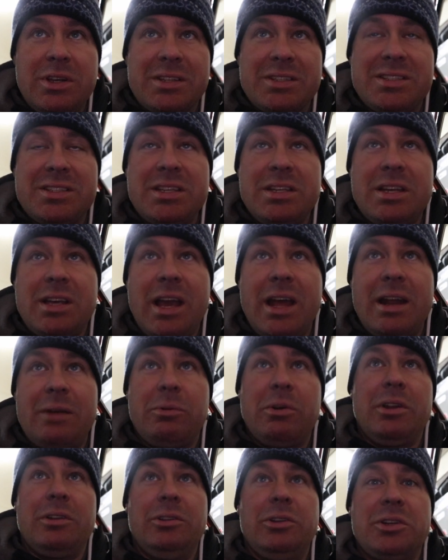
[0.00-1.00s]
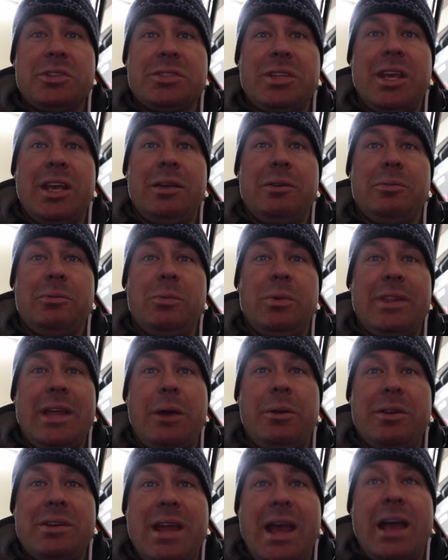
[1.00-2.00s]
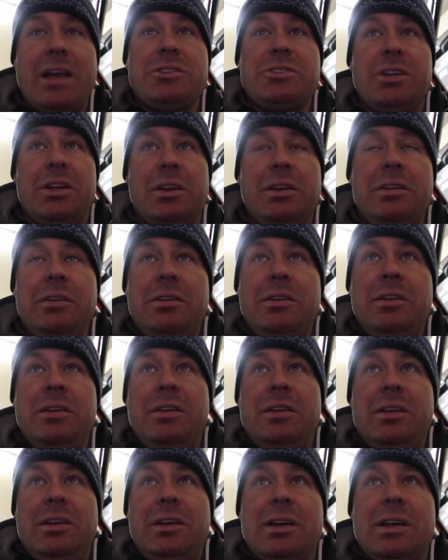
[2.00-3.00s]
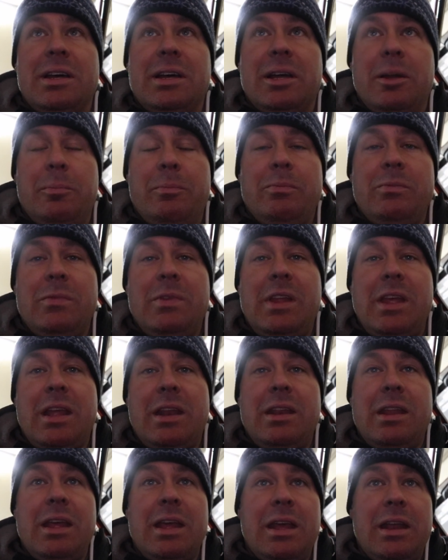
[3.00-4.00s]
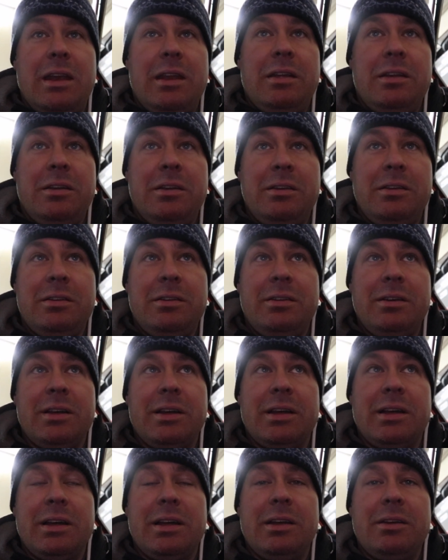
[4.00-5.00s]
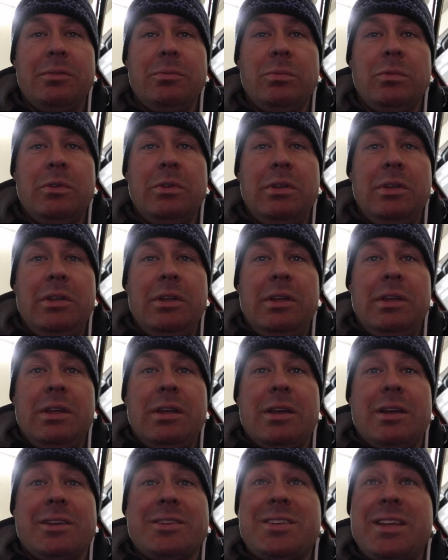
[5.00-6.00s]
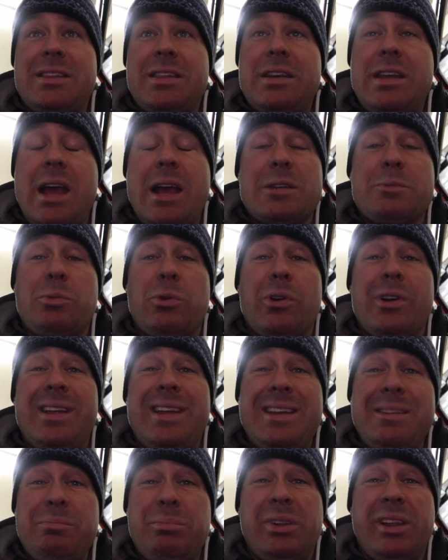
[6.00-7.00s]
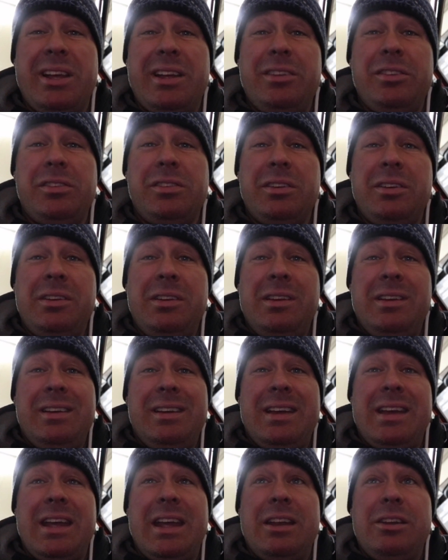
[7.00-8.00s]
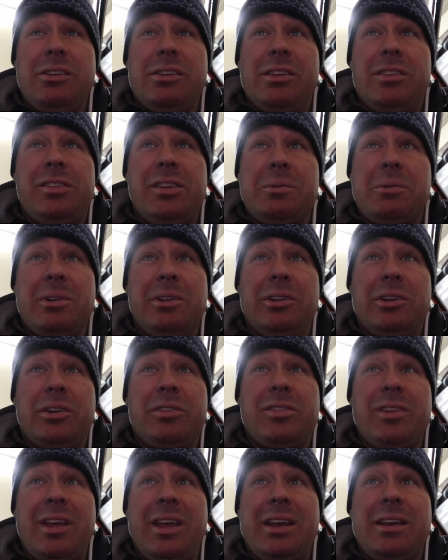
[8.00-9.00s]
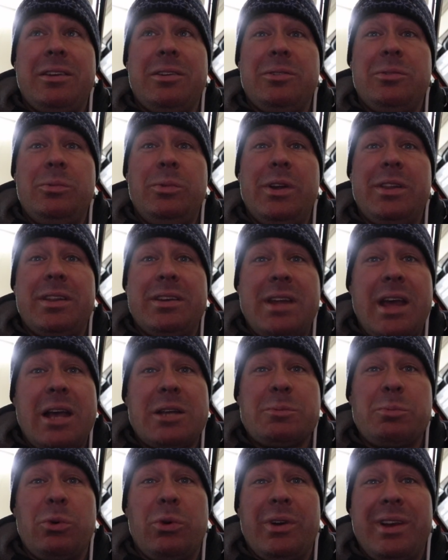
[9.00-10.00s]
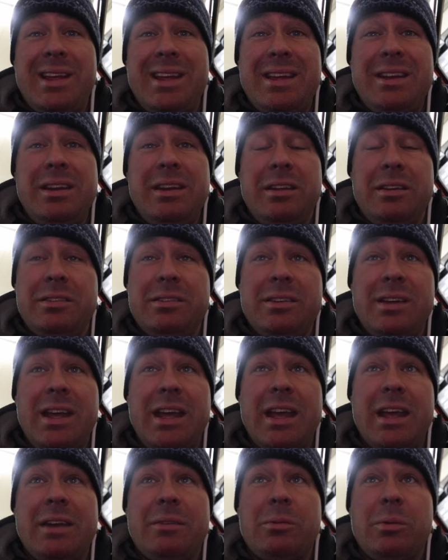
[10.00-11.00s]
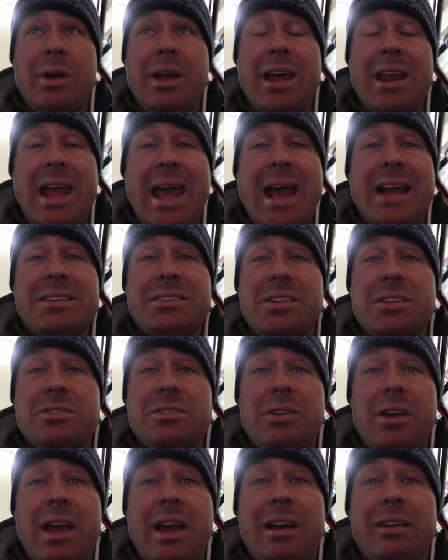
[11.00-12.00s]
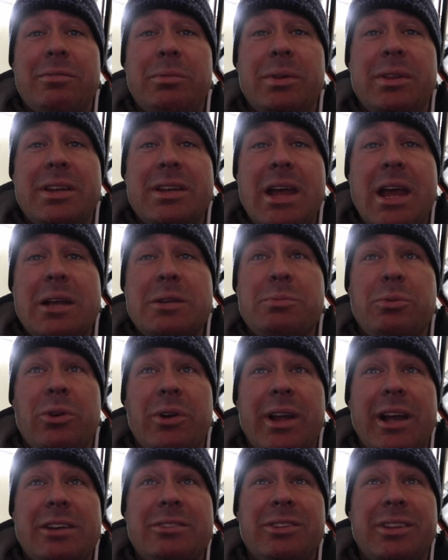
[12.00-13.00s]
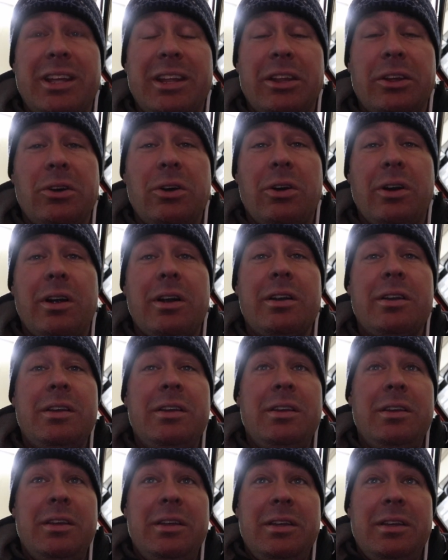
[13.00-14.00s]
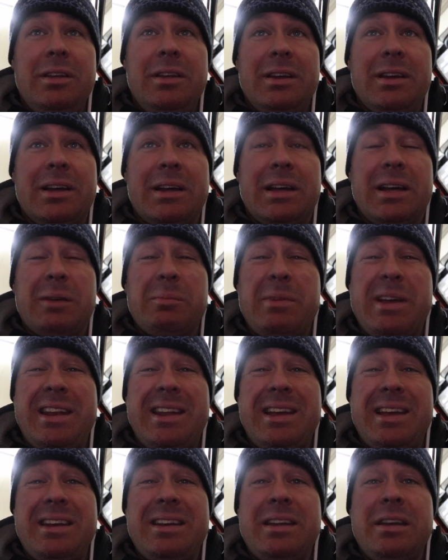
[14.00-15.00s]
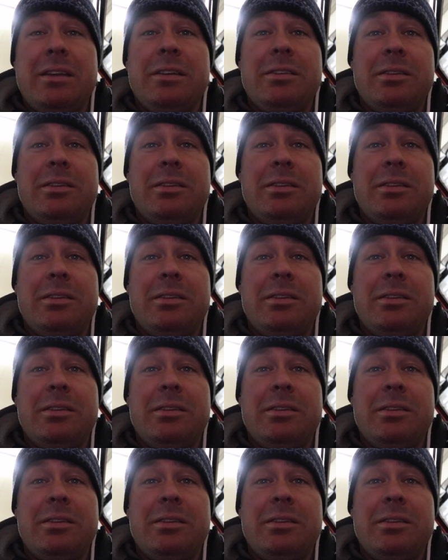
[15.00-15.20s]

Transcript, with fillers: can see kind of what it looks like without a dash in, um, and then uh, I'll set the dashboard in place and you can see what it looks like with a dashboard in and what kind of access you have with the dashboard actually in the car. Um, and then